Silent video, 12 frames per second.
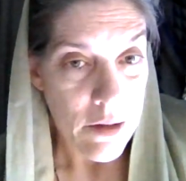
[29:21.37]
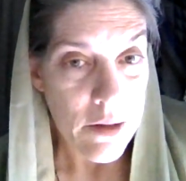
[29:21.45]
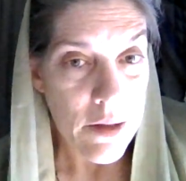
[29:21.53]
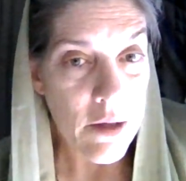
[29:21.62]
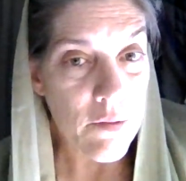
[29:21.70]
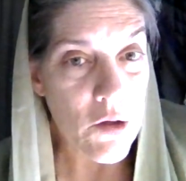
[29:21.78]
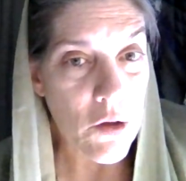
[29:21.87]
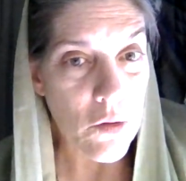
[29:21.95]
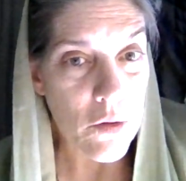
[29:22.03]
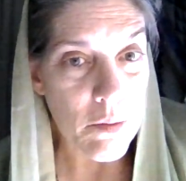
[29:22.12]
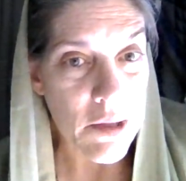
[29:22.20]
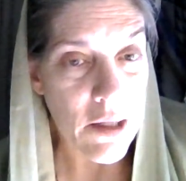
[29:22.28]
They've
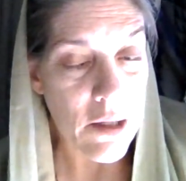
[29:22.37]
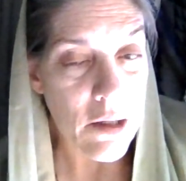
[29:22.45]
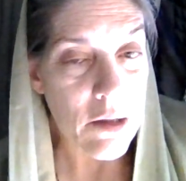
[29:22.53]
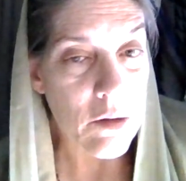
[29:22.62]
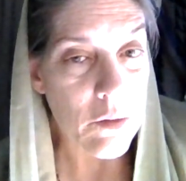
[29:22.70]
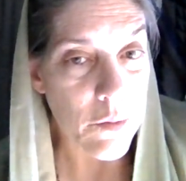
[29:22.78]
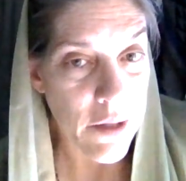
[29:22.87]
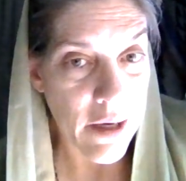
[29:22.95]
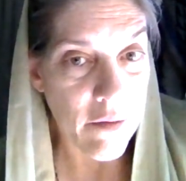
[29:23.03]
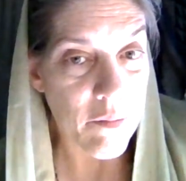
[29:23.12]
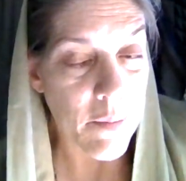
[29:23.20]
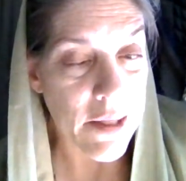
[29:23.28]
told me when
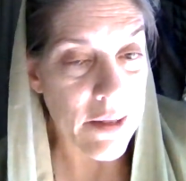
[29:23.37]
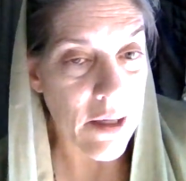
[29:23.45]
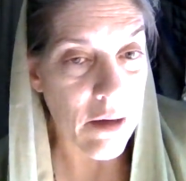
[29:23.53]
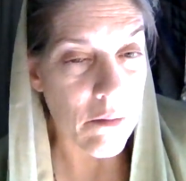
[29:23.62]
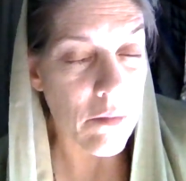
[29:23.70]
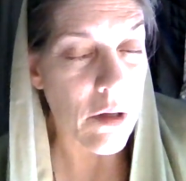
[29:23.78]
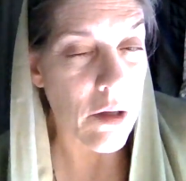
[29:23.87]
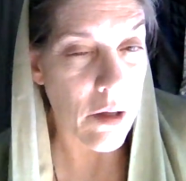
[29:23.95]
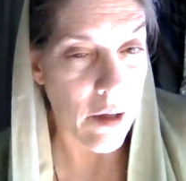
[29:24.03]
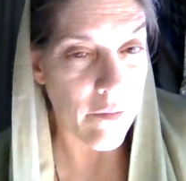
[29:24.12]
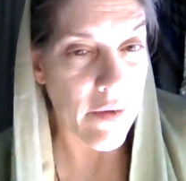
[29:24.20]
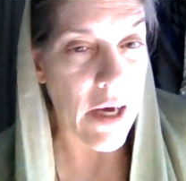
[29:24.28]
I've met them and
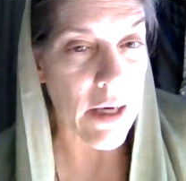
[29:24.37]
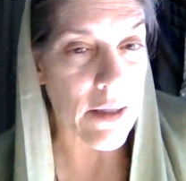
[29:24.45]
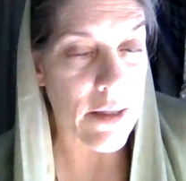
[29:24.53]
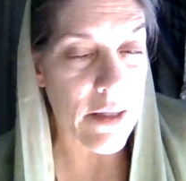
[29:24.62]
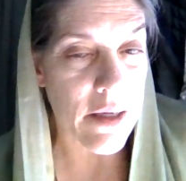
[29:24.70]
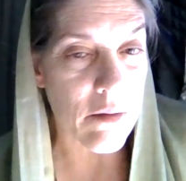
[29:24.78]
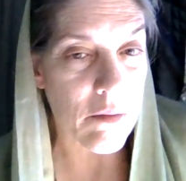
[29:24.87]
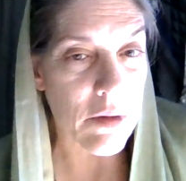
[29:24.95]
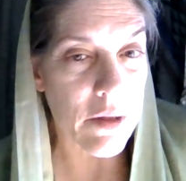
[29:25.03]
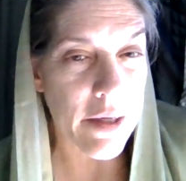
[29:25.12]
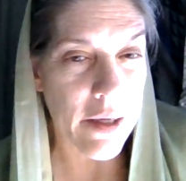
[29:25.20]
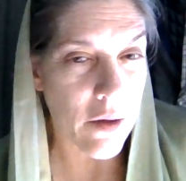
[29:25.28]
I've asked
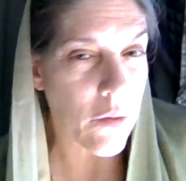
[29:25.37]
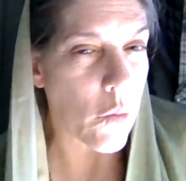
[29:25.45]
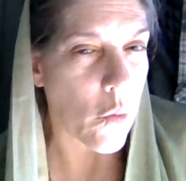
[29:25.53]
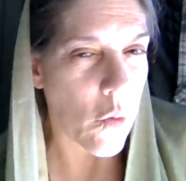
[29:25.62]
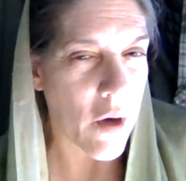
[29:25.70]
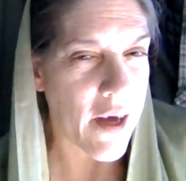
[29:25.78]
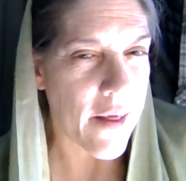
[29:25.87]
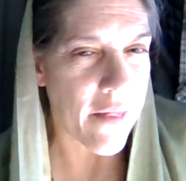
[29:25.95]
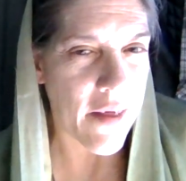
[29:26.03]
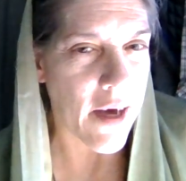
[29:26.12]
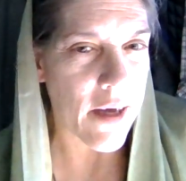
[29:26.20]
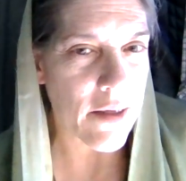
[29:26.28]
them, like, why
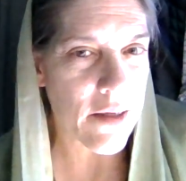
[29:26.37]
that?